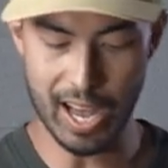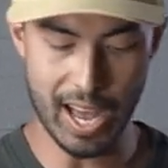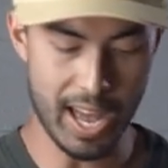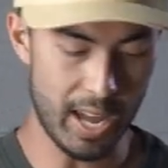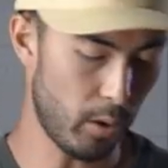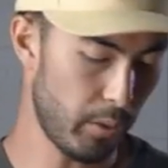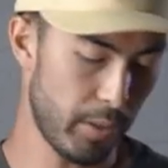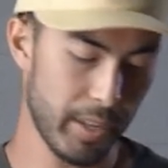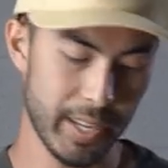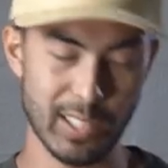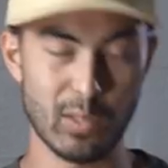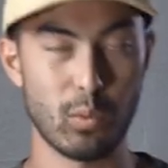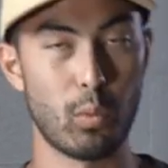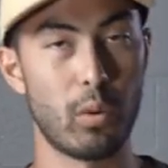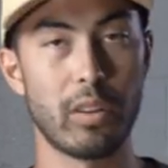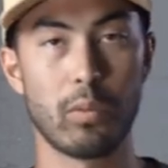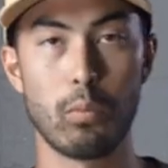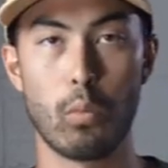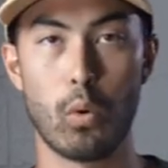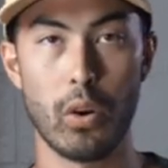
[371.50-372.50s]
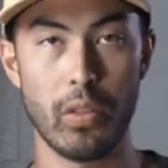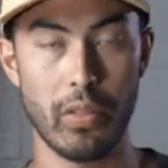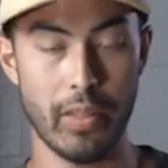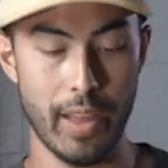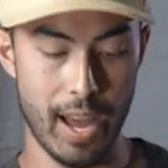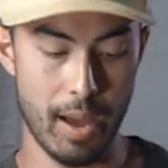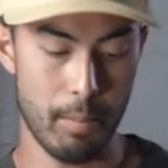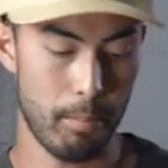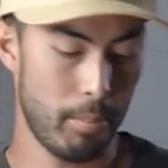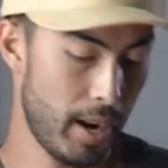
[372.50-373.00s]
I don't think it's worth more than
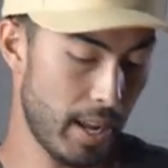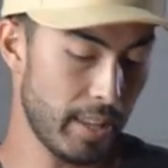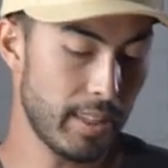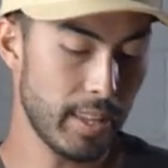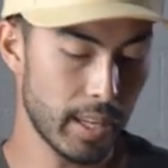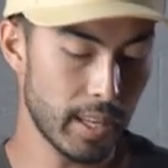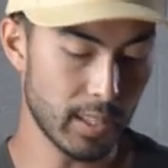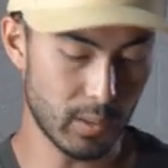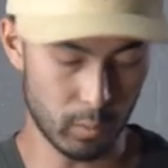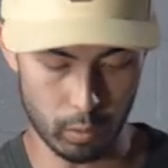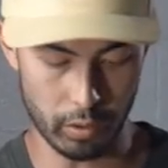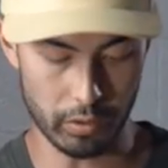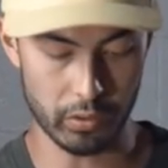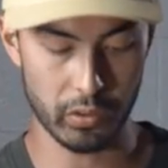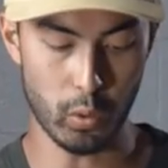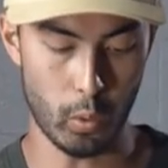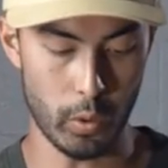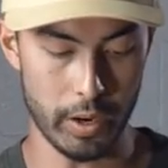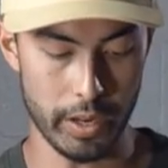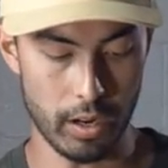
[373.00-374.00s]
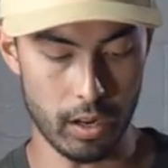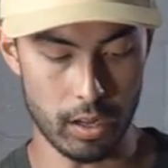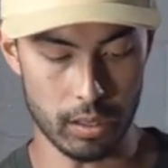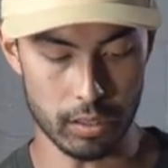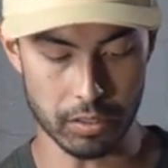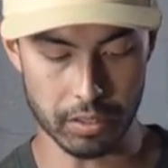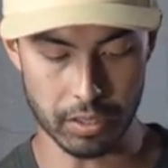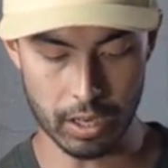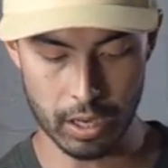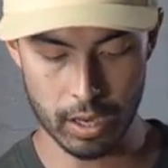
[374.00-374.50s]
that, but I think it's worth
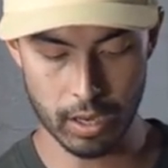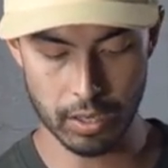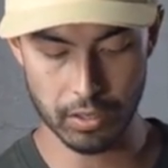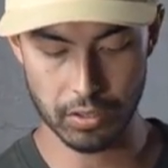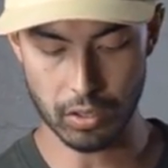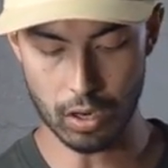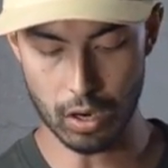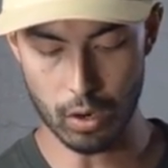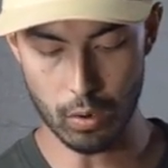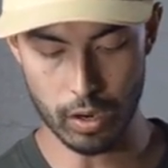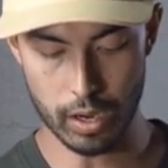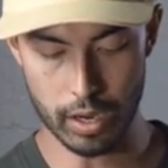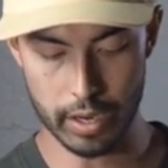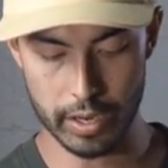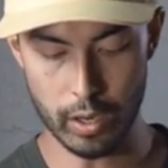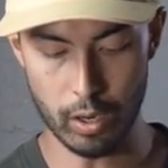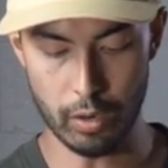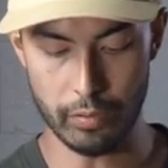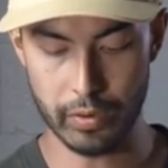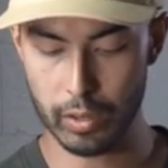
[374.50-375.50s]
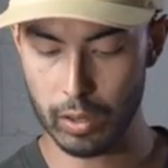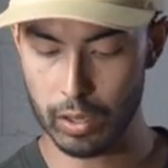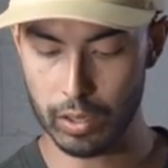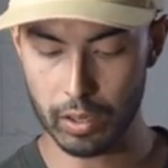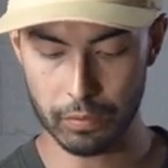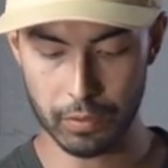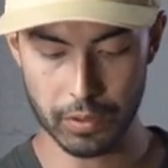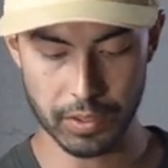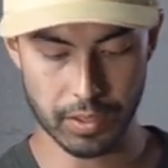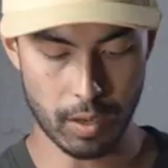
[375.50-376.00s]
$20. So if you're
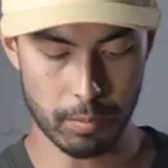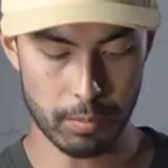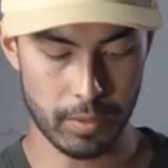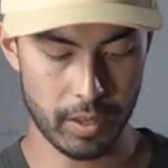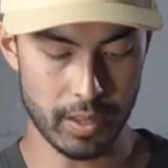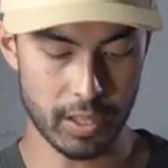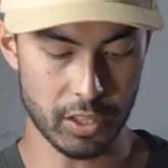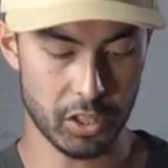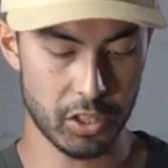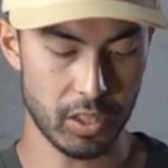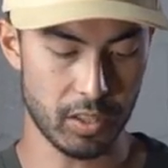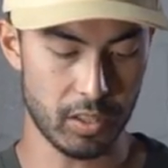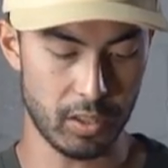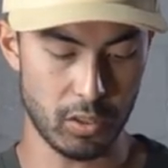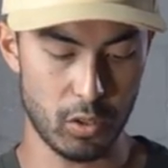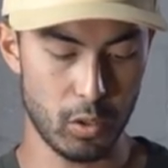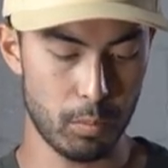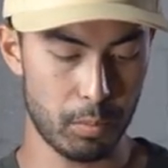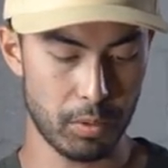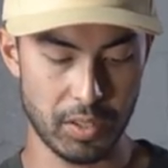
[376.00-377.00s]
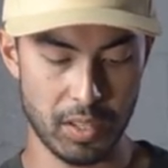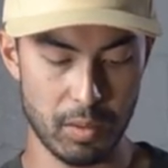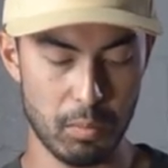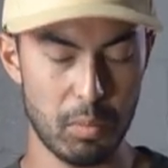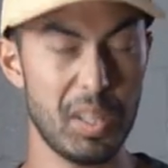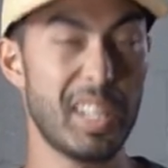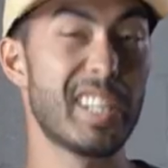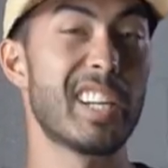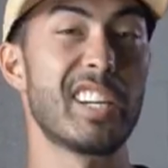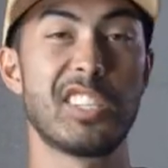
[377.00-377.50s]
looking for something that's just a super
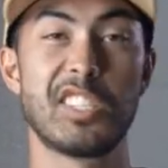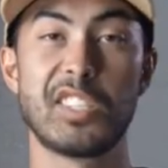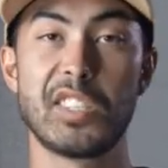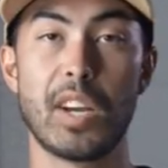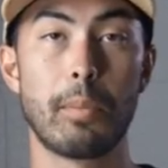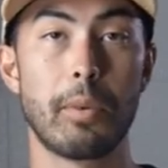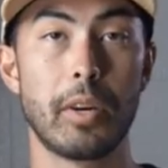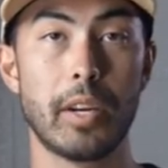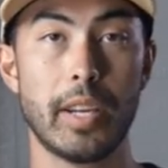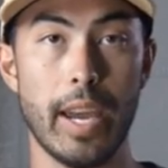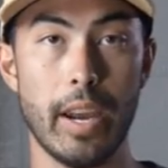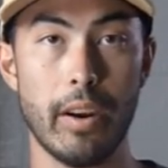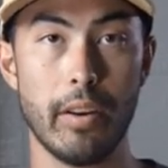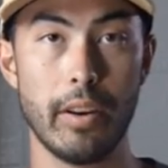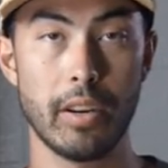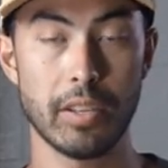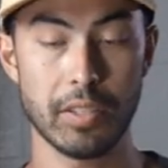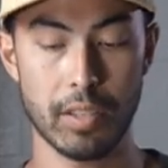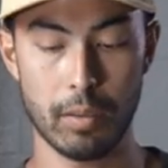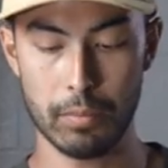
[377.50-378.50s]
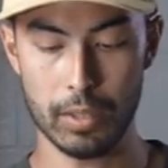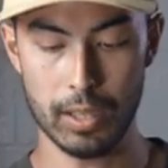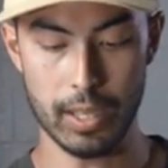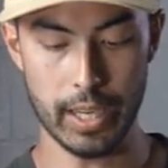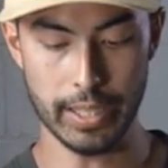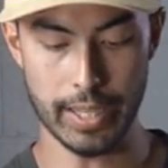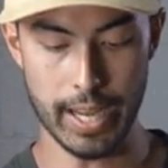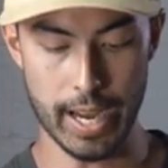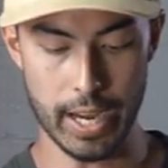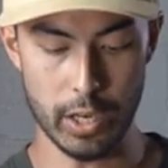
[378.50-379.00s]
simple, like a summer carry or something
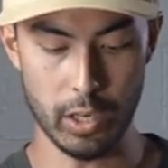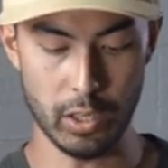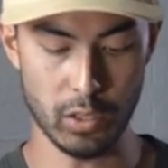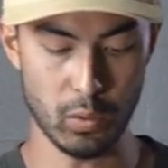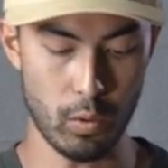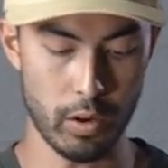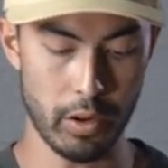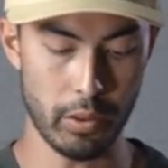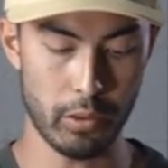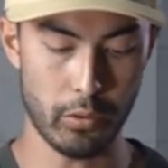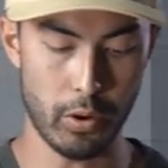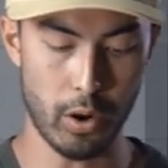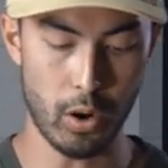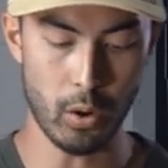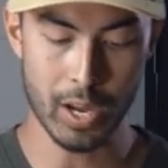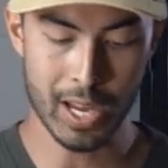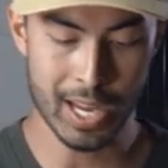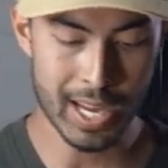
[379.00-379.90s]
like that, you just want to throw